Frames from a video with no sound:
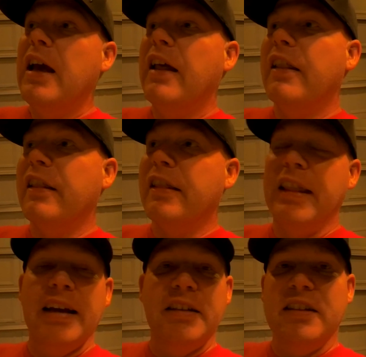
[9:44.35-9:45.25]
And
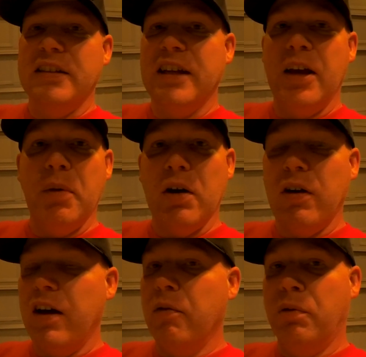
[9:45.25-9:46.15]
that's the same how
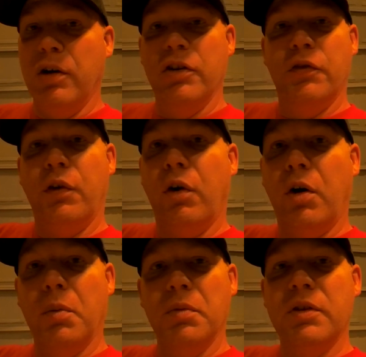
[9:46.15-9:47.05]
I approach
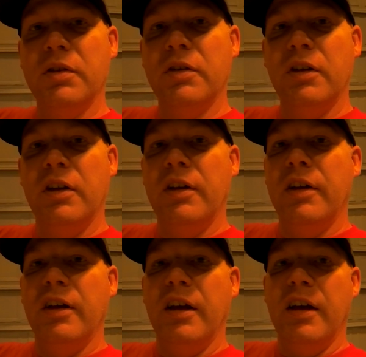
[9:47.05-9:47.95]
forums
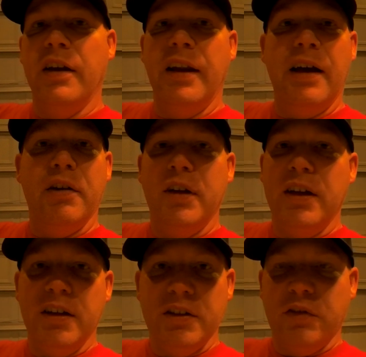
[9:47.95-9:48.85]
and
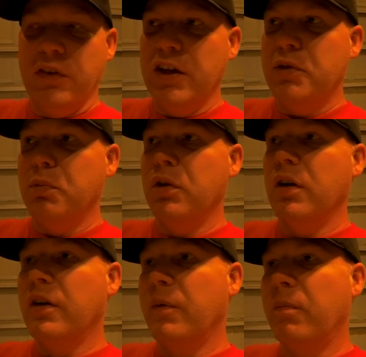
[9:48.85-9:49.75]
nowadays
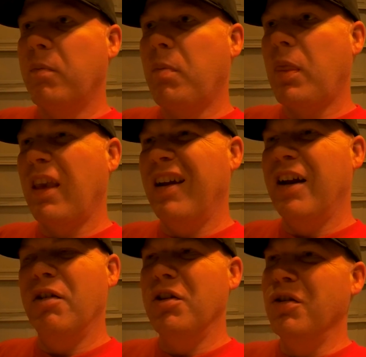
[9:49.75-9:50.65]
Facebook. And I
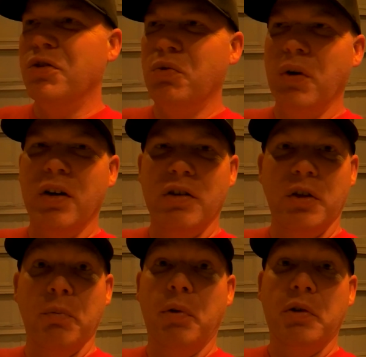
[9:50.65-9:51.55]
don't use Twitter, so
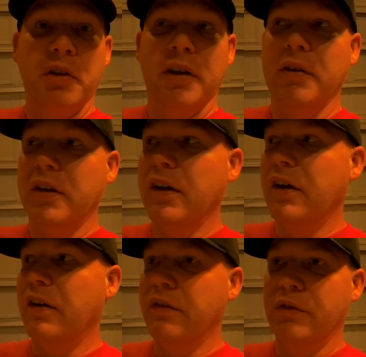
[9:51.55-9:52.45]
personally I don't
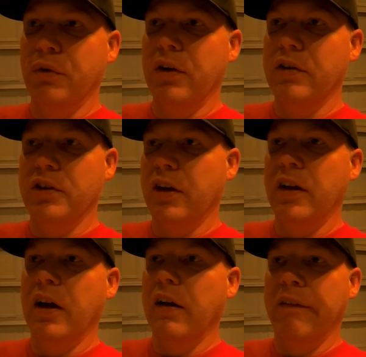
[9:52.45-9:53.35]
care if Twitter shut
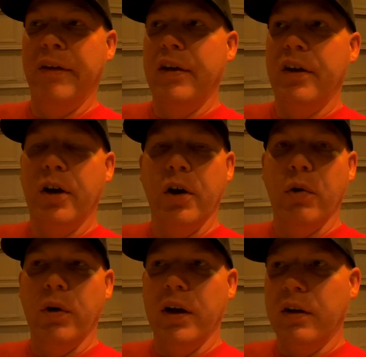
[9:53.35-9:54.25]
down. Oh
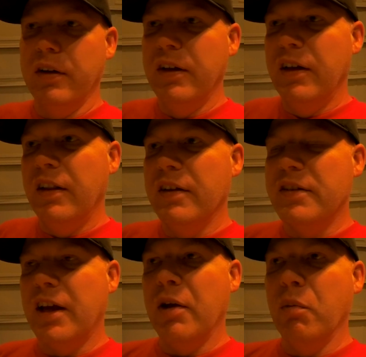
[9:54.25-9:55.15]
well. The
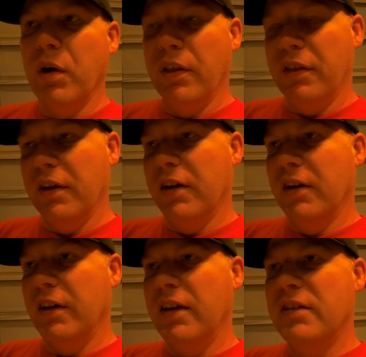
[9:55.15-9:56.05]
same with
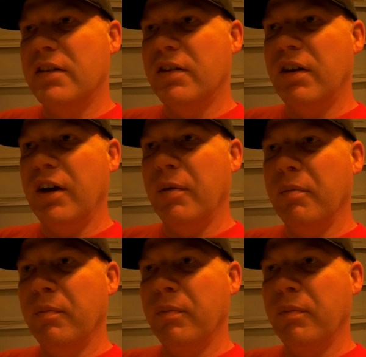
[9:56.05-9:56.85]
Instagram.